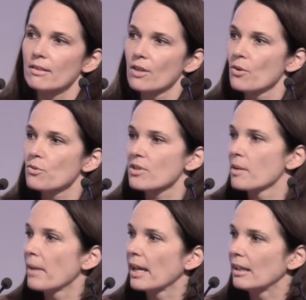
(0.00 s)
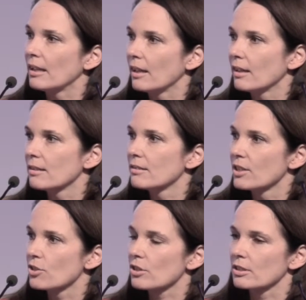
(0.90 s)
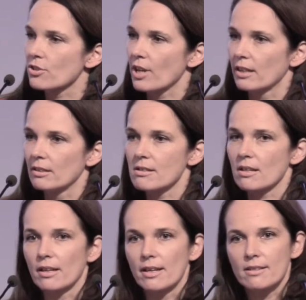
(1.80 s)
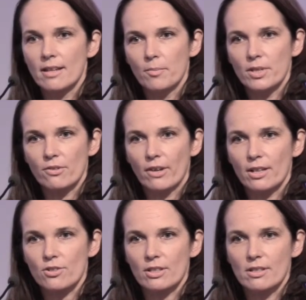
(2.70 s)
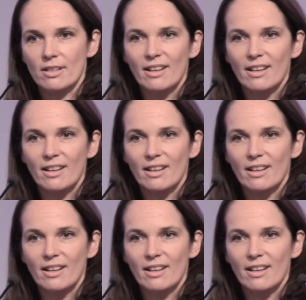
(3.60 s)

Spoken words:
those are mainly digital channels and ATM interactions.